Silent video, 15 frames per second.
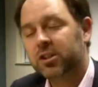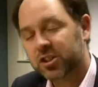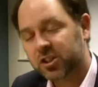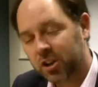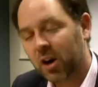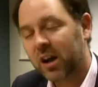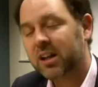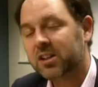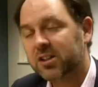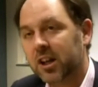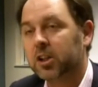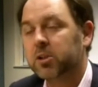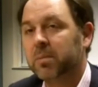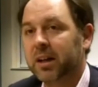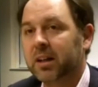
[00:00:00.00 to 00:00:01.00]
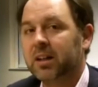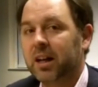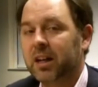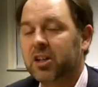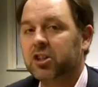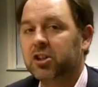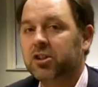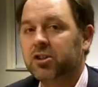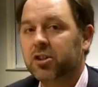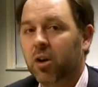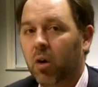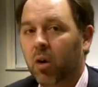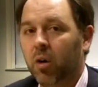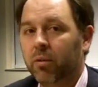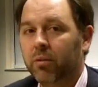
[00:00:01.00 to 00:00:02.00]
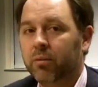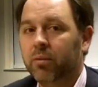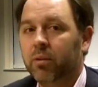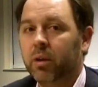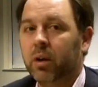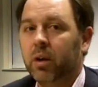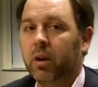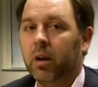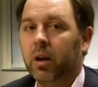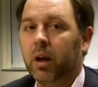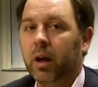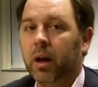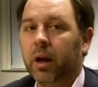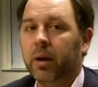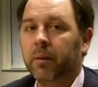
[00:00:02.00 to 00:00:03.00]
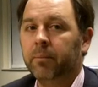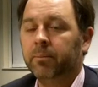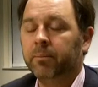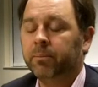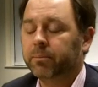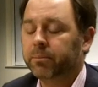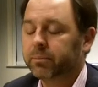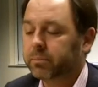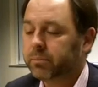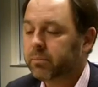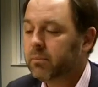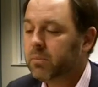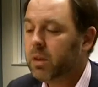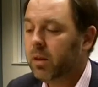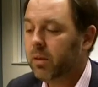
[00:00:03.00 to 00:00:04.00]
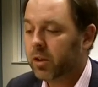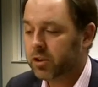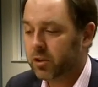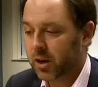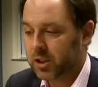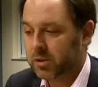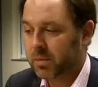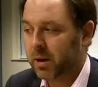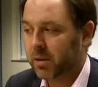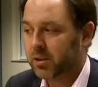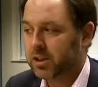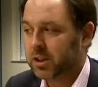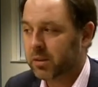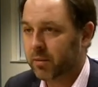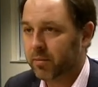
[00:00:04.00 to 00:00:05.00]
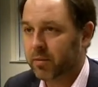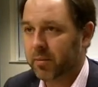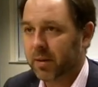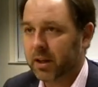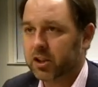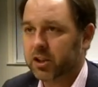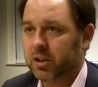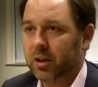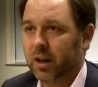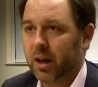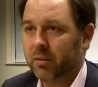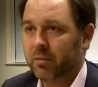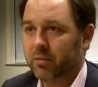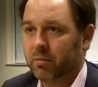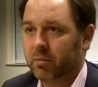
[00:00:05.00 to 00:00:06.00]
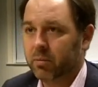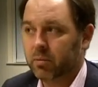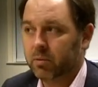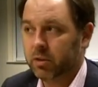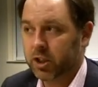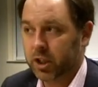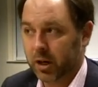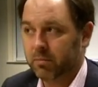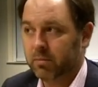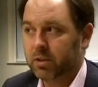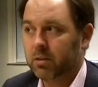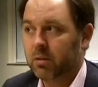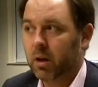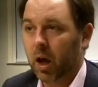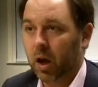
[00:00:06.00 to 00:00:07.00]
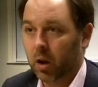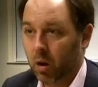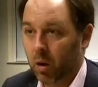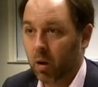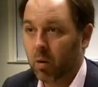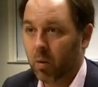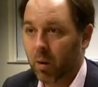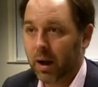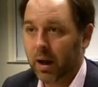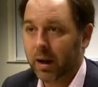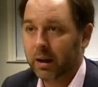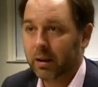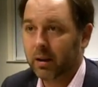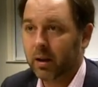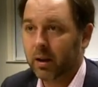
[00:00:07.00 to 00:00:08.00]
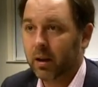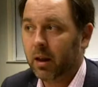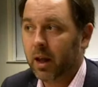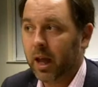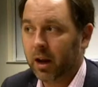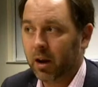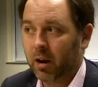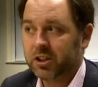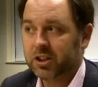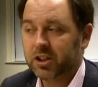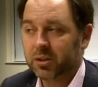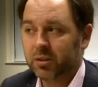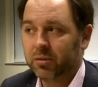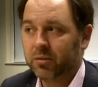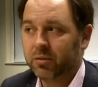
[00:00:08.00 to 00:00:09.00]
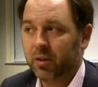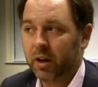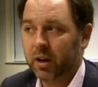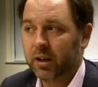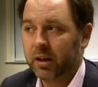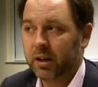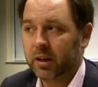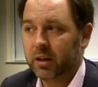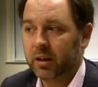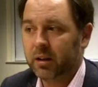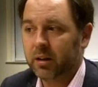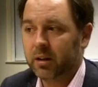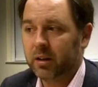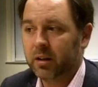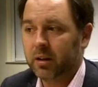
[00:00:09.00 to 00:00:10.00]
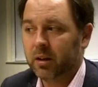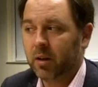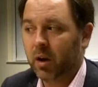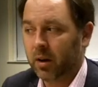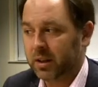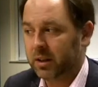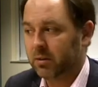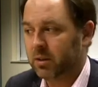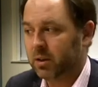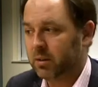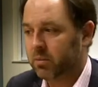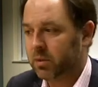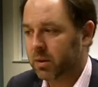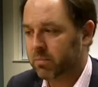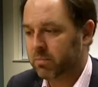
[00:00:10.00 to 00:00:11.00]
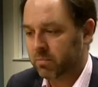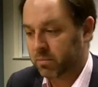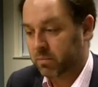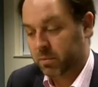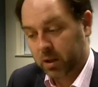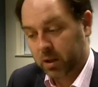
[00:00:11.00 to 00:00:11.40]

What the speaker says: society's expectations of the transparency of information have jumped a long way. And I still find it, I think the